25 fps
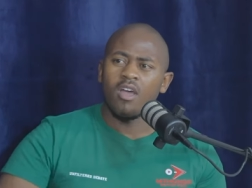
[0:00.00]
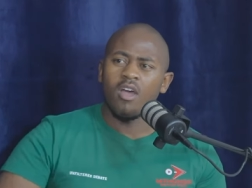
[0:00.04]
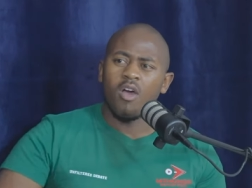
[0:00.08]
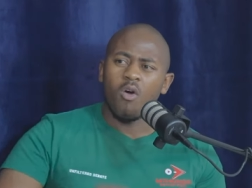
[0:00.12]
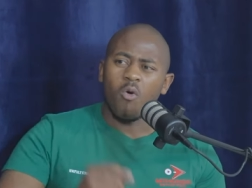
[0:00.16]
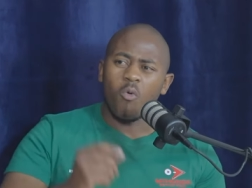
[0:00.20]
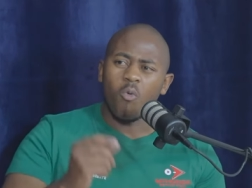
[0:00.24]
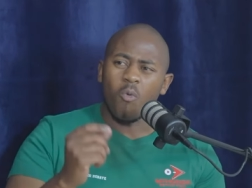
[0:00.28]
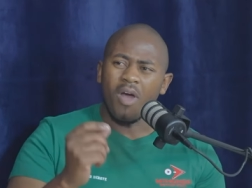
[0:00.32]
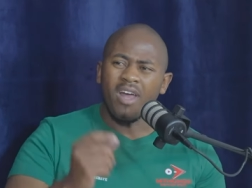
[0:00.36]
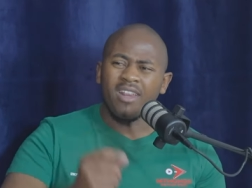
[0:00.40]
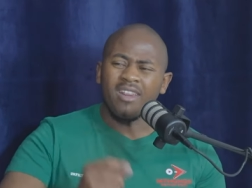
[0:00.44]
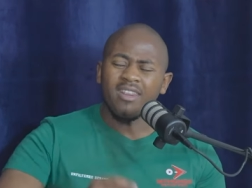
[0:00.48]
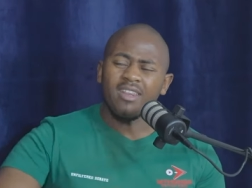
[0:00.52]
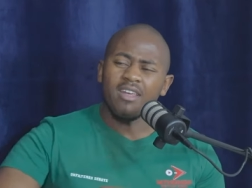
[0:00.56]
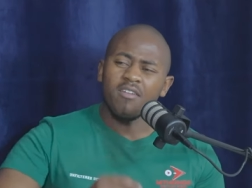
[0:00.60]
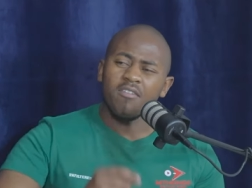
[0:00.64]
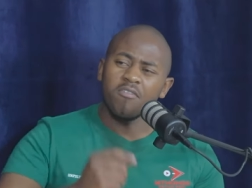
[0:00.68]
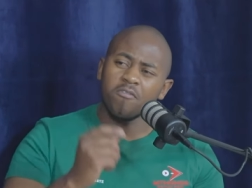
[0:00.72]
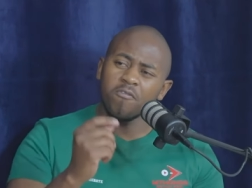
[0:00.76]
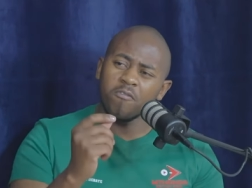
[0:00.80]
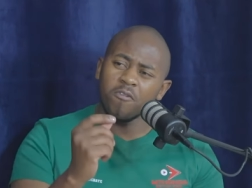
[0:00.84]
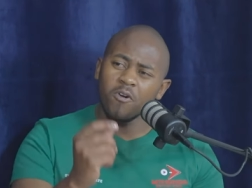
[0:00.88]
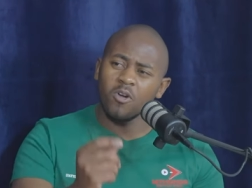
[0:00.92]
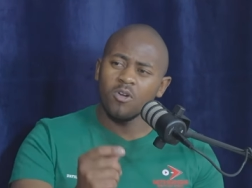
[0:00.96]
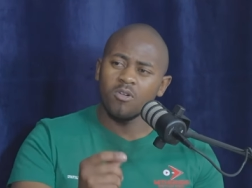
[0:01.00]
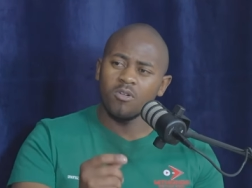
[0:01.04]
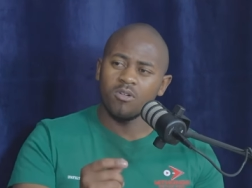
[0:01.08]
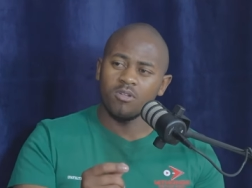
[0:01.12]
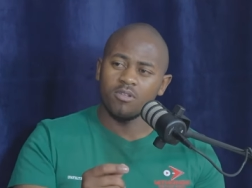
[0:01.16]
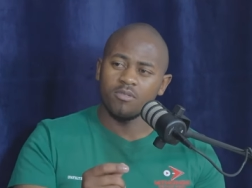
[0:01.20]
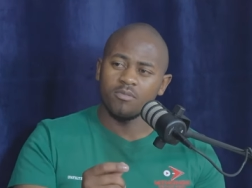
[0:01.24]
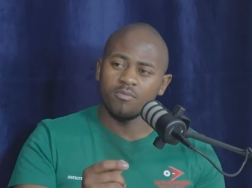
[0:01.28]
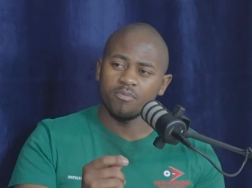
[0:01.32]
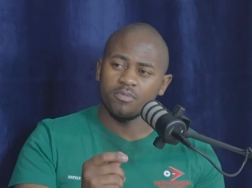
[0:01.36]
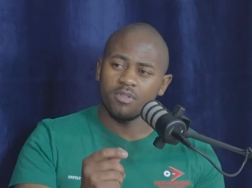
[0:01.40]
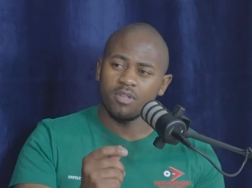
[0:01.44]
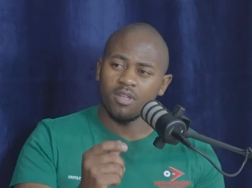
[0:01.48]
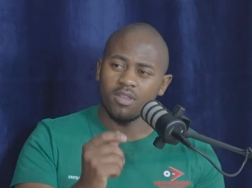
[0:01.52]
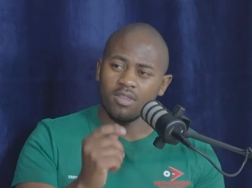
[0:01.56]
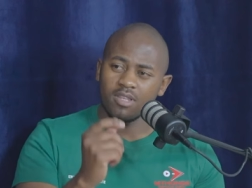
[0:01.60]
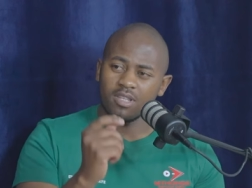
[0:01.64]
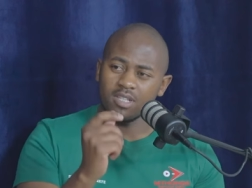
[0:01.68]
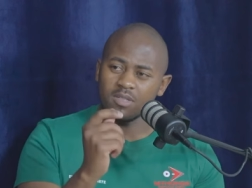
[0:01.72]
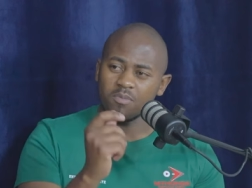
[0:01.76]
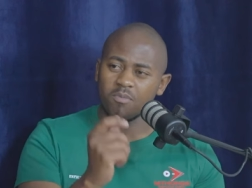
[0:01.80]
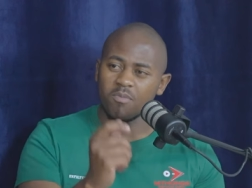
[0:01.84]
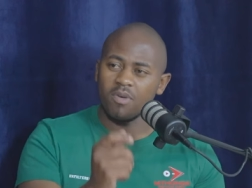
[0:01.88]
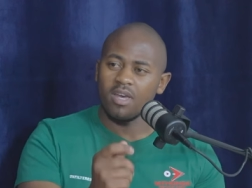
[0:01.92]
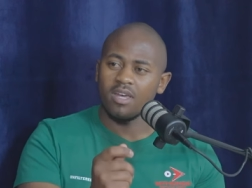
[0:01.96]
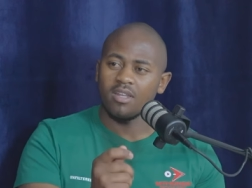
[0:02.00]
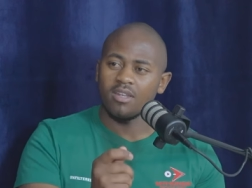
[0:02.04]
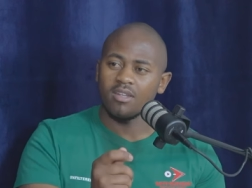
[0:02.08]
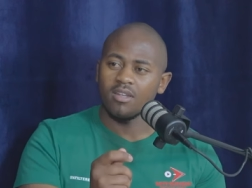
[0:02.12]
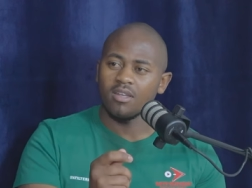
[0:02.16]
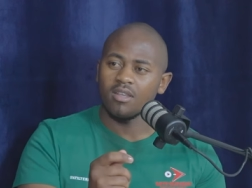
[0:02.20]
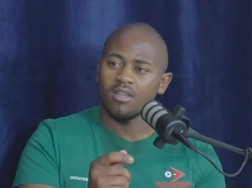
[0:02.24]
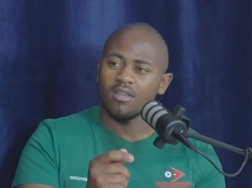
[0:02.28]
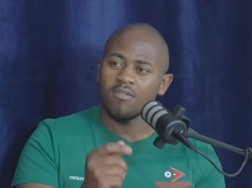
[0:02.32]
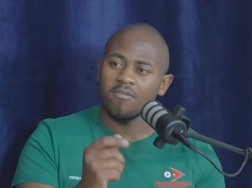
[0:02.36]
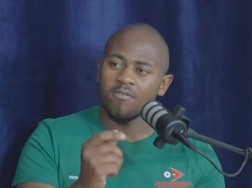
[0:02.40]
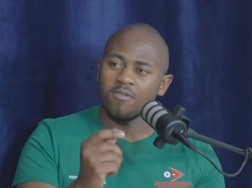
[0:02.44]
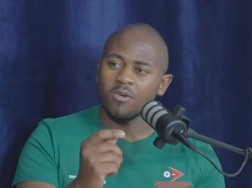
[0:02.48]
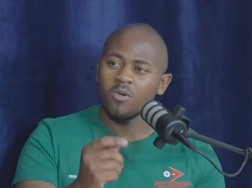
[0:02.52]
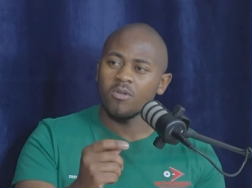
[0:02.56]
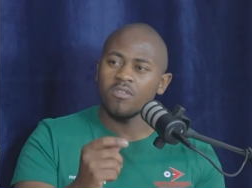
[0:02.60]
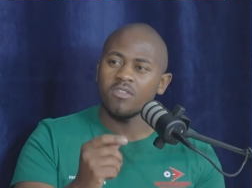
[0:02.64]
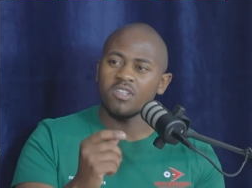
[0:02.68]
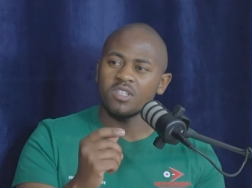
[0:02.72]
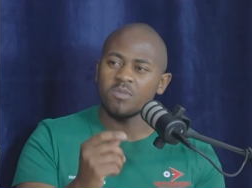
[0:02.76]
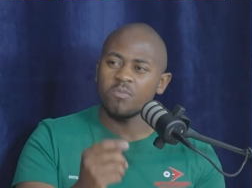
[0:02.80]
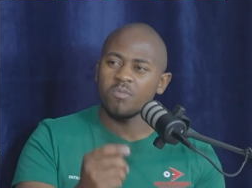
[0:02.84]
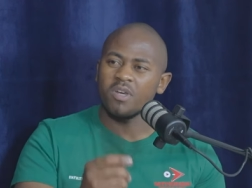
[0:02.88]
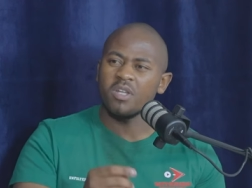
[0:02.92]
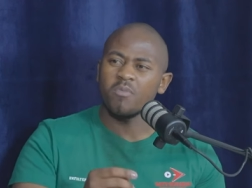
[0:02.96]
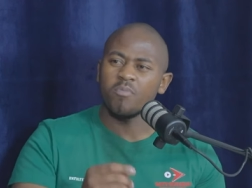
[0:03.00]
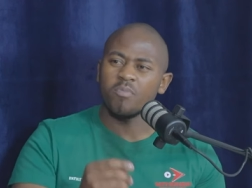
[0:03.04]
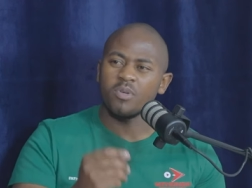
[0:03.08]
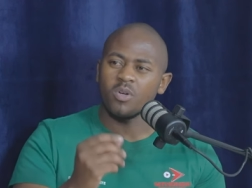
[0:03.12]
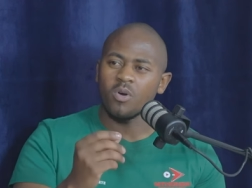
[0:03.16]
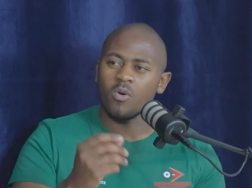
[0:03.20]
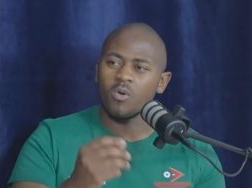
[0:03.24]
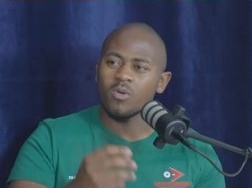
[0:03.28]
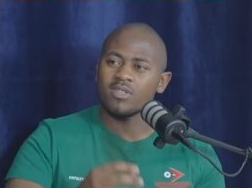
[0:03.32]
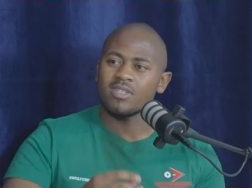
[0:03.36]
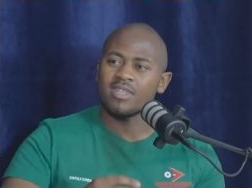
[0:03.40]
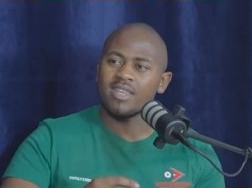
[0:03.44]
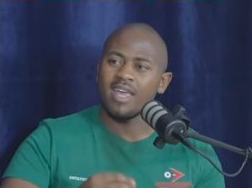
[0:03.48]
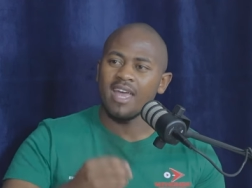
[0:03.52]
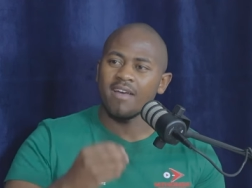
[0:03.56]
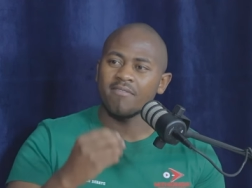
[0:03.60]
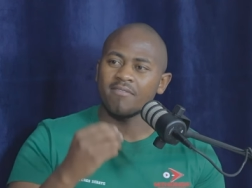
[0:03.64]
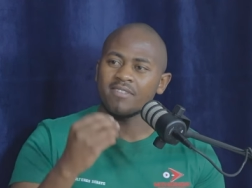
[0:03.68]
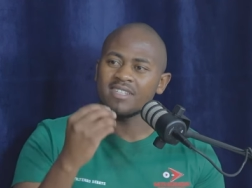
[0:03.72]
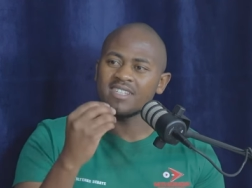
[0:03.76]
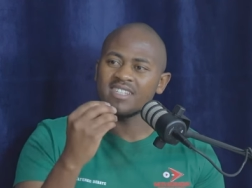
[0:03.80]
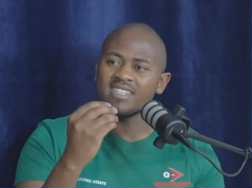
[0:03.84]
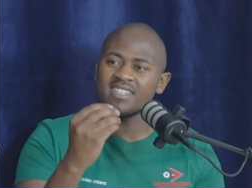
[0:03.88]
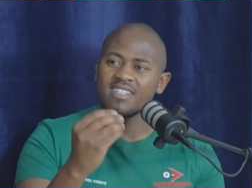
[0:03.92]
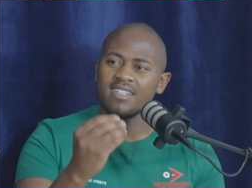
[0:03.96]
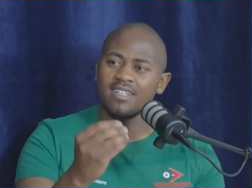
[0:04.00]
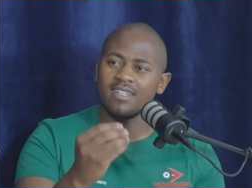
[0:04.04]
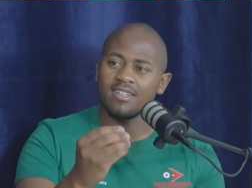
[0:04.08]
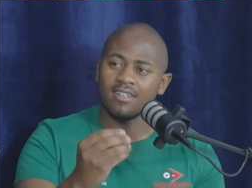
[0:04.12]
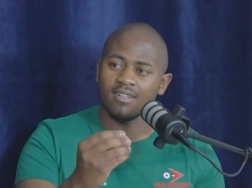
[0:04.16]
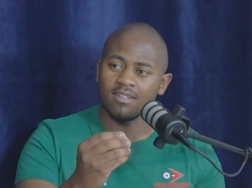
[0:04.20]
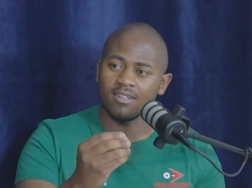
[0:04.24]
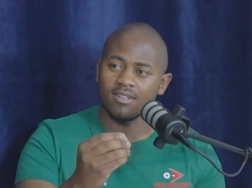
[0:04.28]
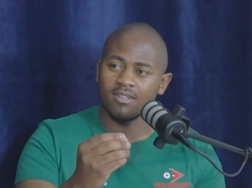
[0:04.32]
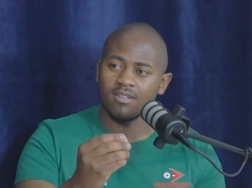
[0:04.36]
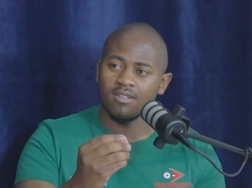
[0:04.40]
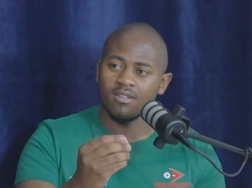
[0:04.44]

When they follow this man, they follow this man because they have seen